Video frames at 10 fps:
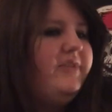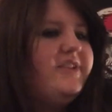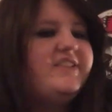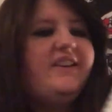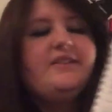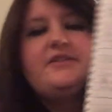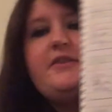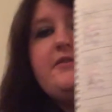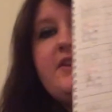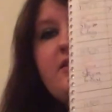Today's the
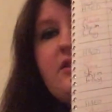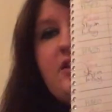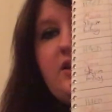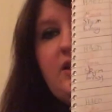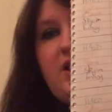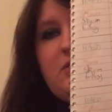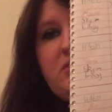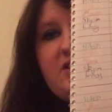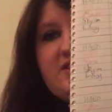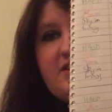15th,
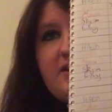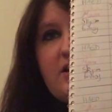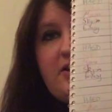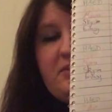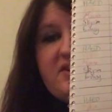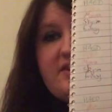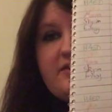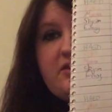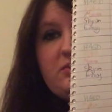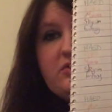but it's like 7:30
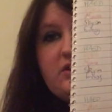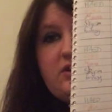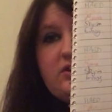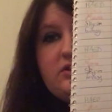in the morning,